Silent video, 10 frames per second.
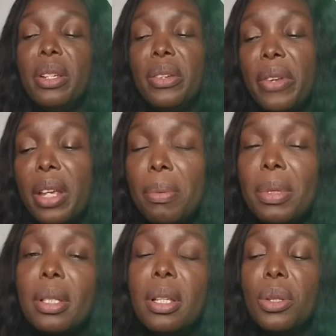the
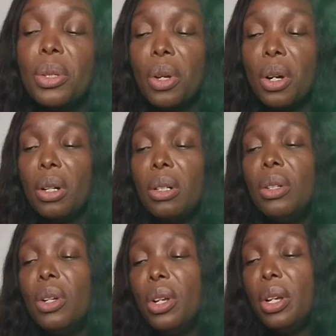ribs, the
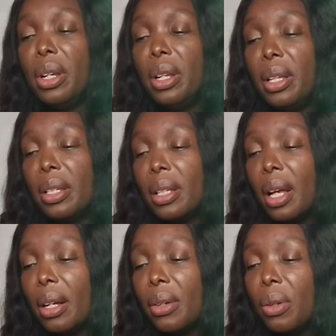skull, the
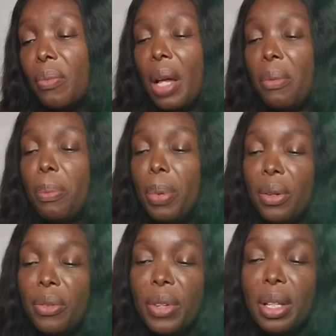sacrum and
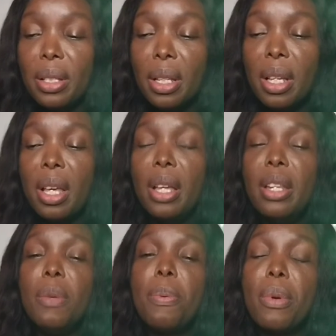pelvis,
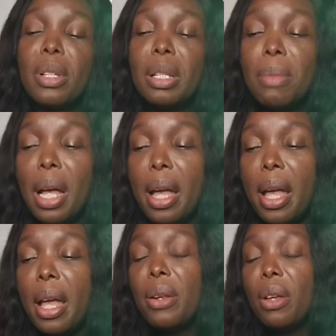the
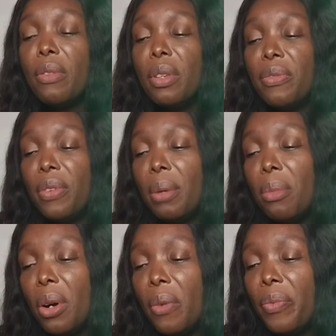proximal end of the
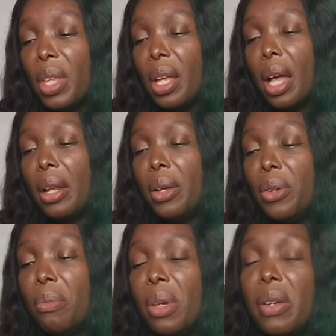femur and the
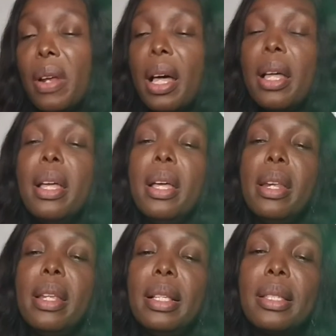humeral,
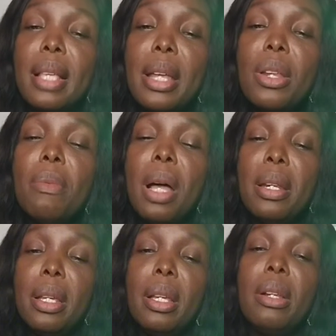the sternum
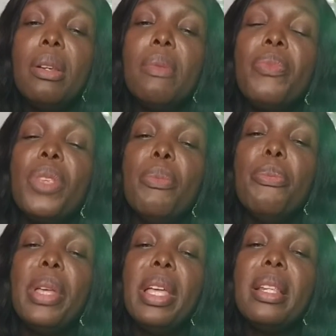and the ilium
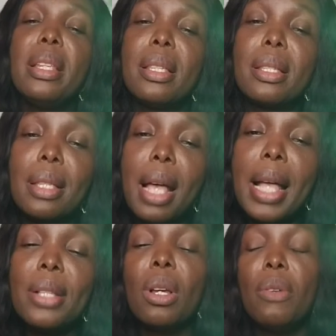being the
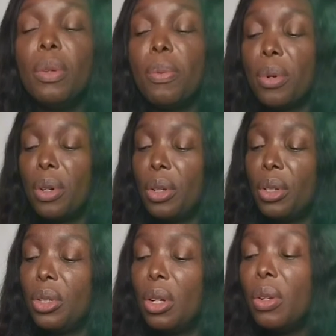site of the
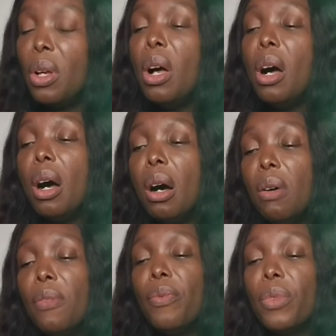production
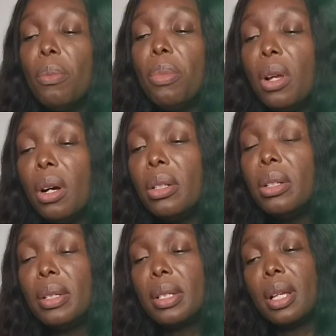of
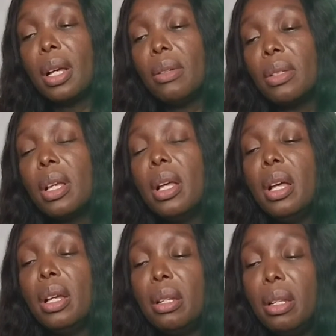blood cells.
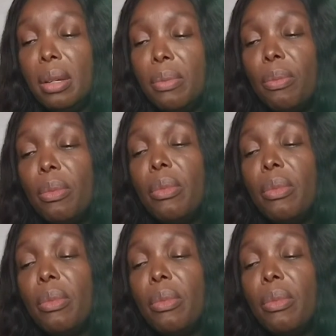The